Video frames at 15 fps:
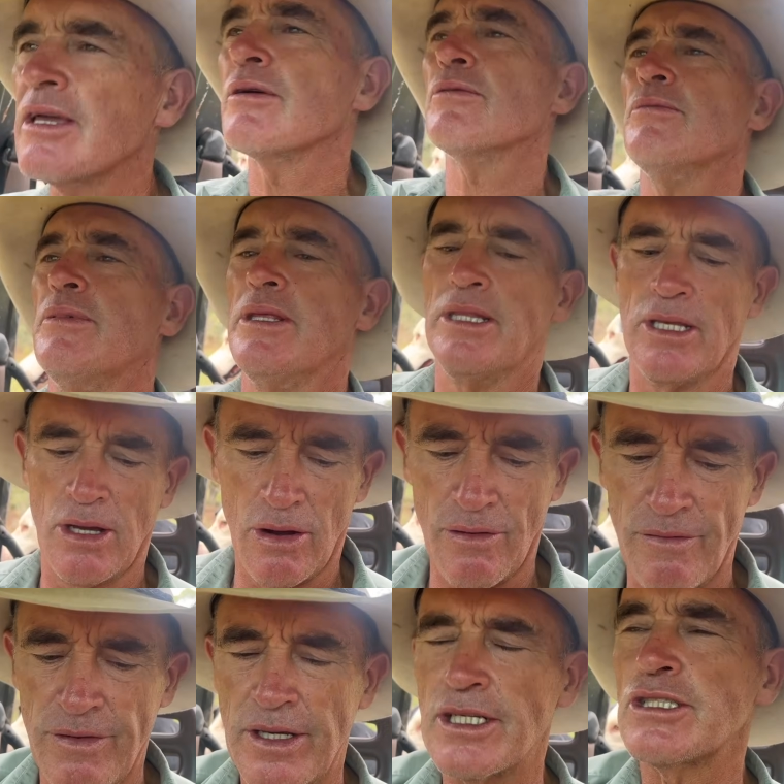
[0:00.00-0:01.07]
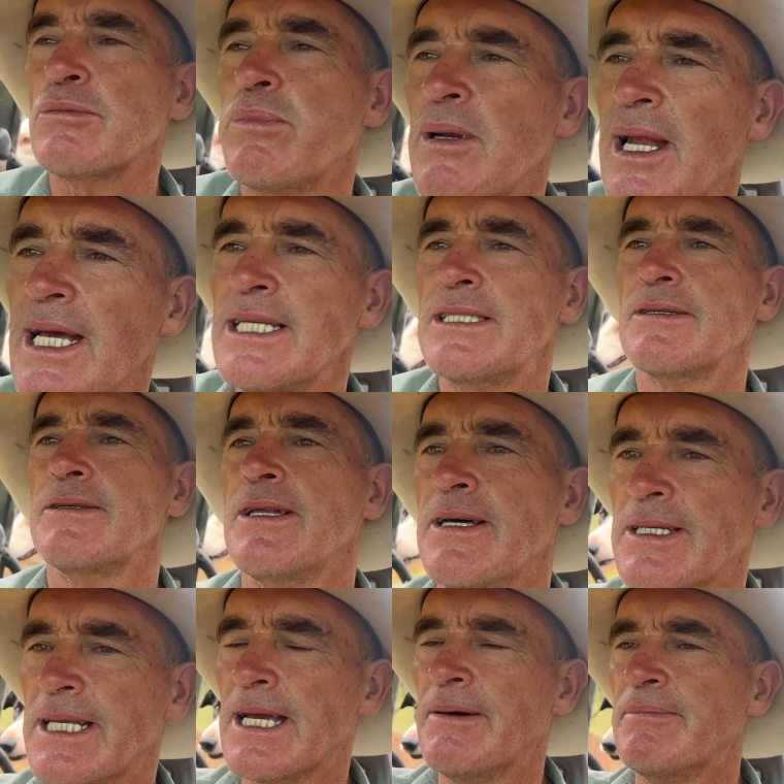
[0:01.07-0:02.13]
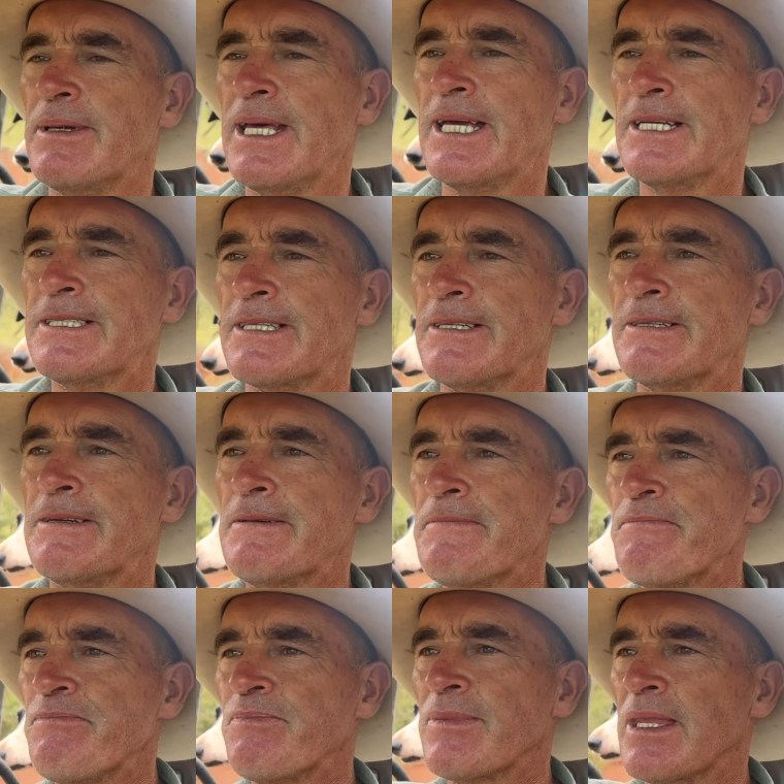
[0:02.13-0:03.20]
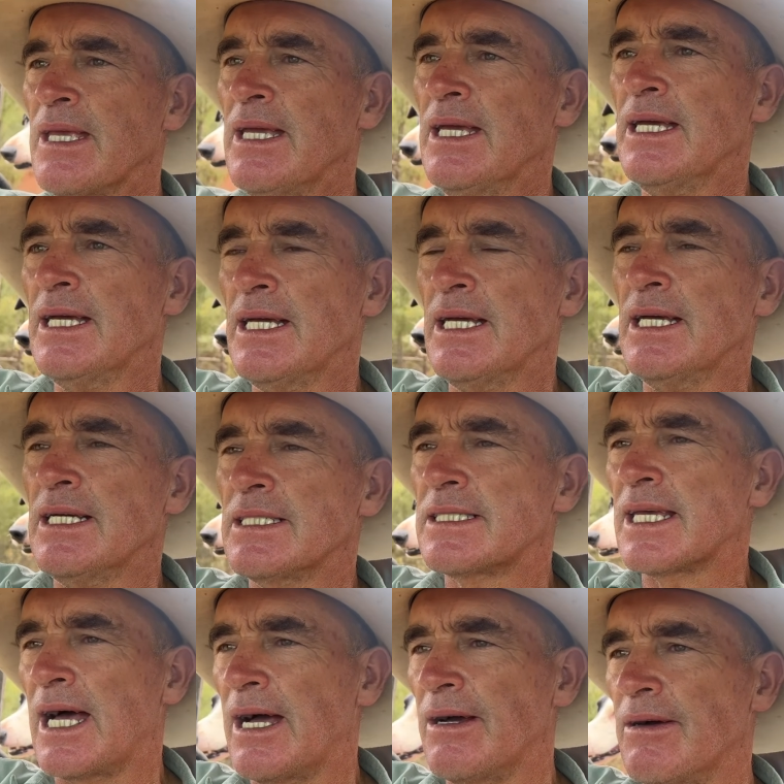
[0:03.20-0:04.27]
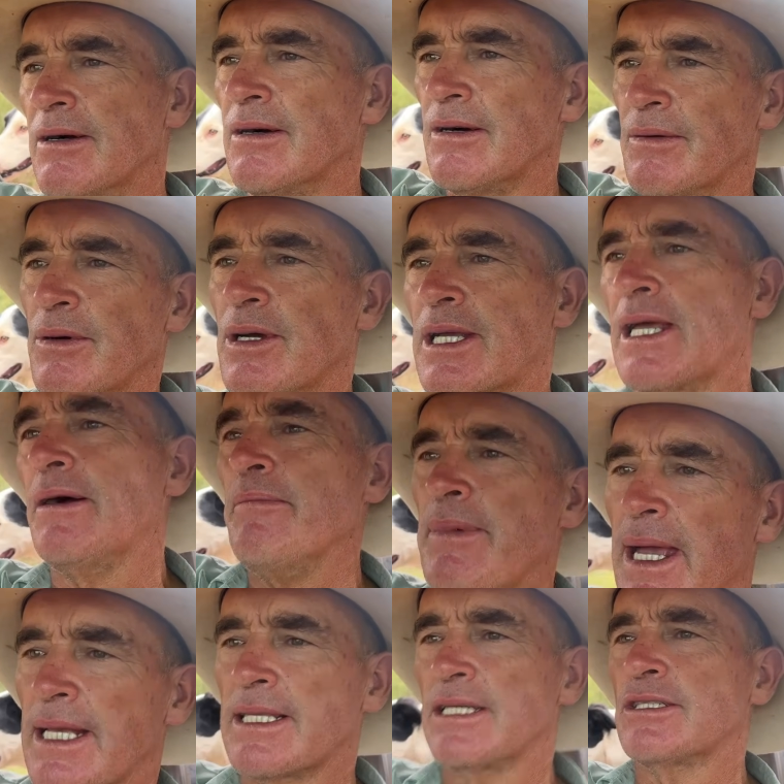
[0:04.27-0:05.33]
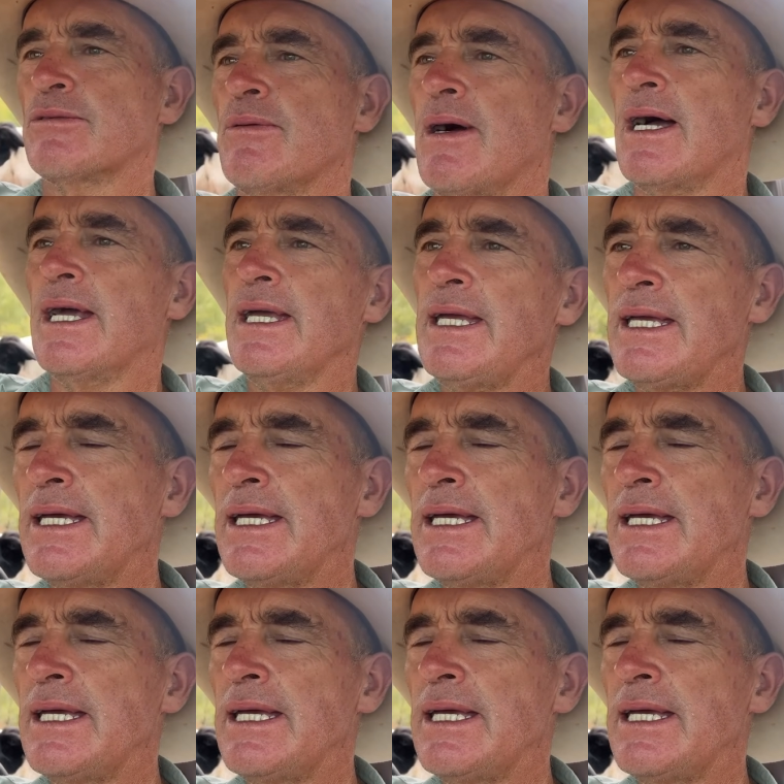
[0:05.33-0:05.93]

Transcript: it would be the obvious place that they'd come down to. So I'll come back this way